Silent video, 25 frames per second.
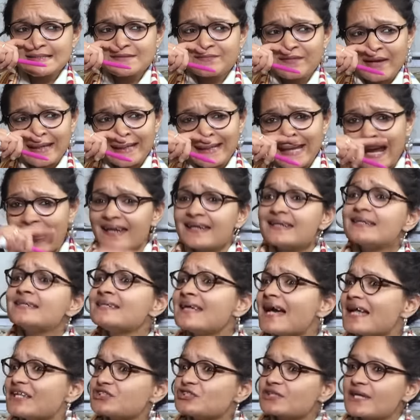he's very
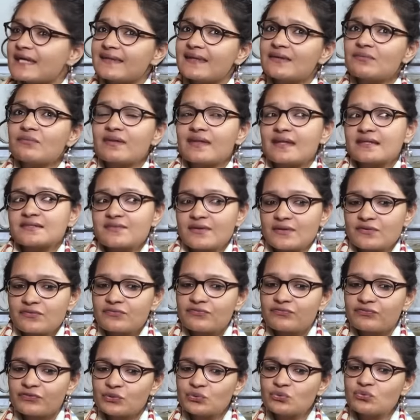candid actually. I think that's one of
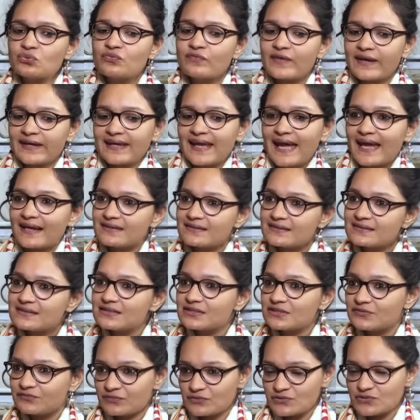the few very candid
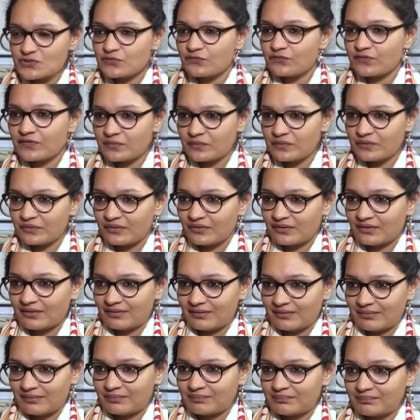interviews of the
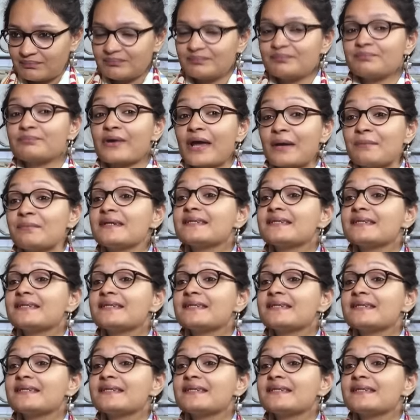uh, prime